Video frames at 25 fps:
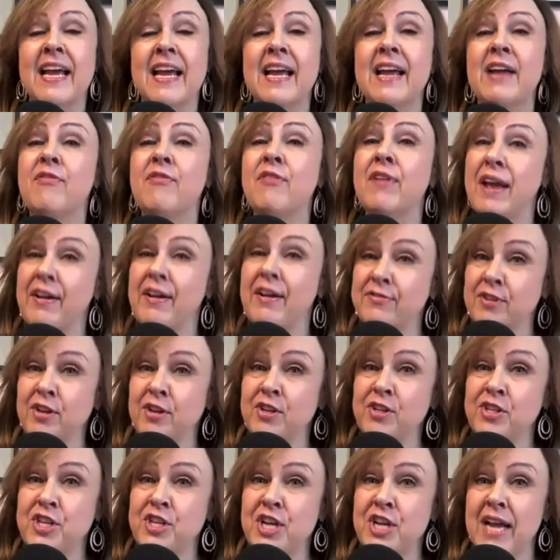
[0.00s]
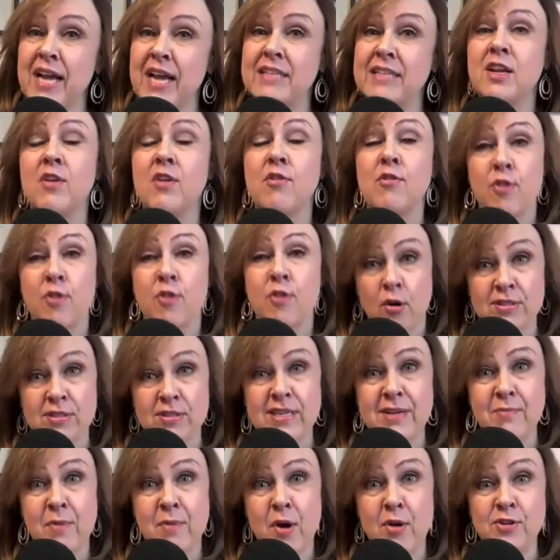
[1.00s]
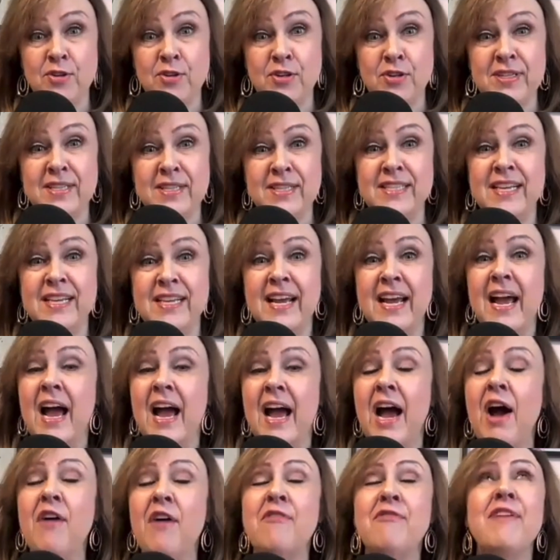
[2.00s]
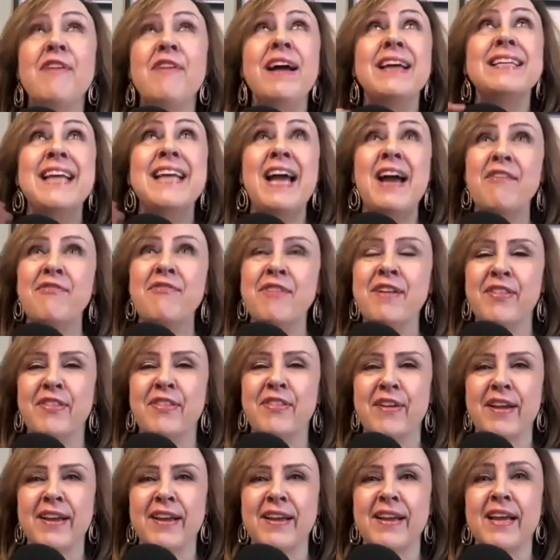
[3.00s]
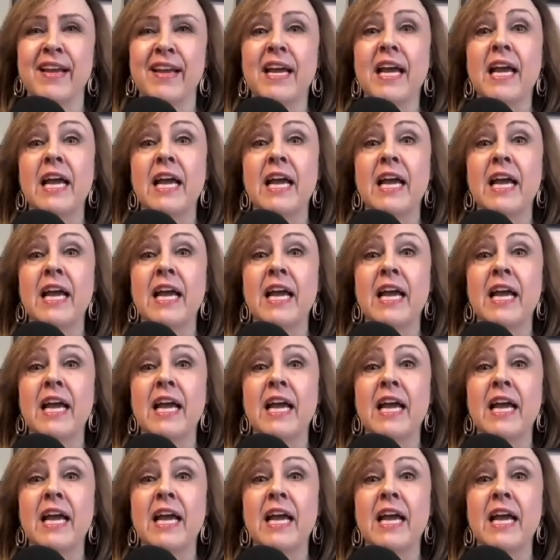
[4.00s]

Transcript: if left unchecked, those emotions affect everything,